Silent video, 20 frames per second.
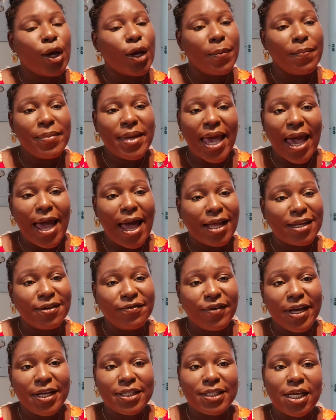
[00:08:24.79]
May i
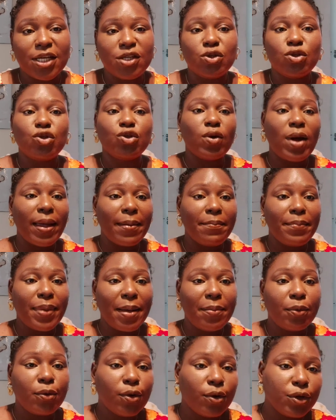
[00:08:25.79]
advise that you try
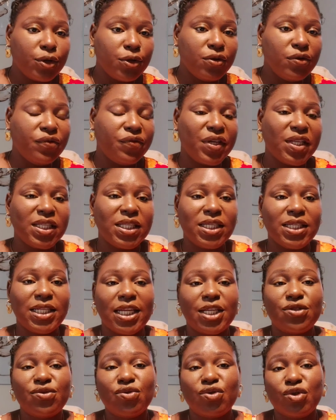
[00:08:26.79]
babcock university
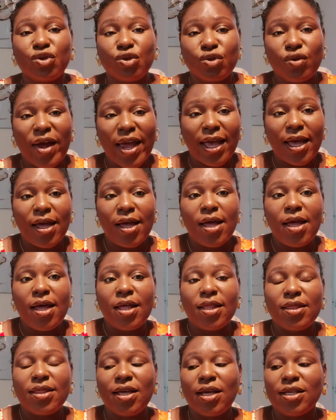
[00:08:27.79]
there's no strike
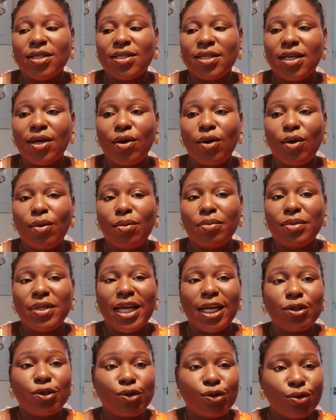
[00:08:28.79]
there's um
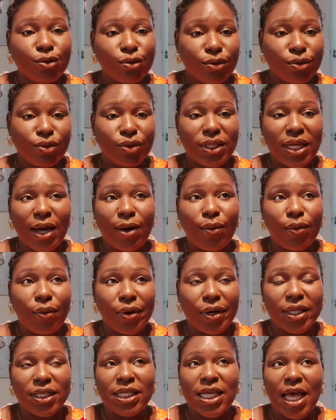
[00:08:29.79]
they are true to their
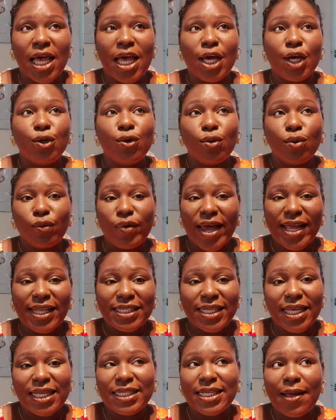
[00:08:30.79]
words you write
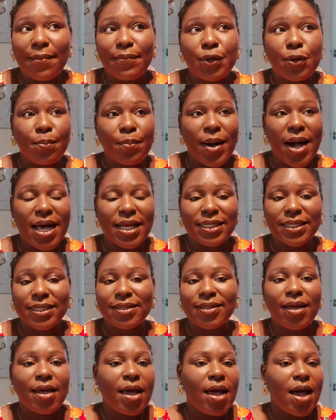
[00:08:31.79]
the exam you
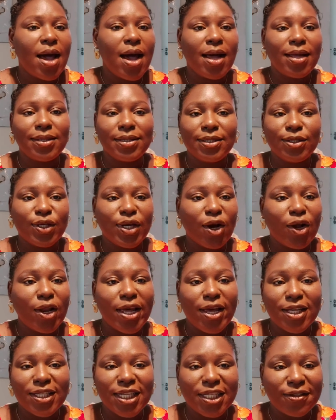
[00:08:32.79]
pass and you
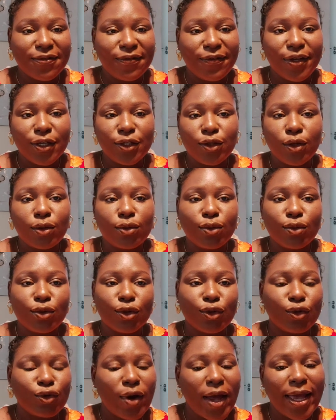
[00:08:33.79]
collect your certification no
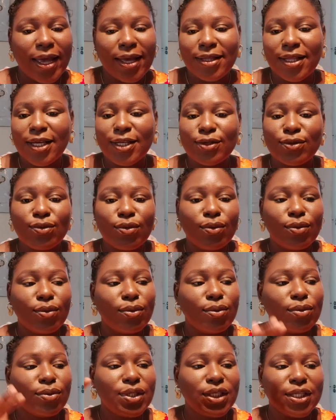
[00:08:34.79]
strike there's
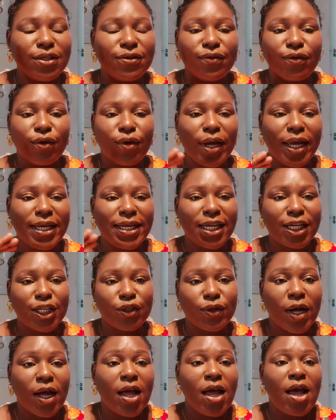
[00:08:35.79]
no need for any
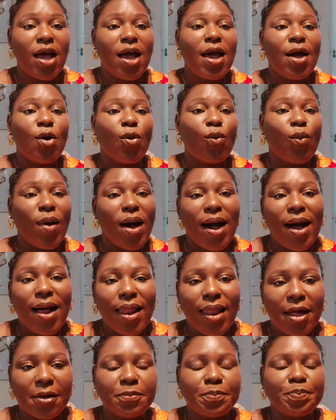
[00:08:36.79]
extra
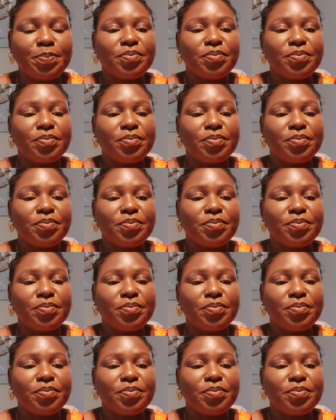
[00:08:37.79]
voila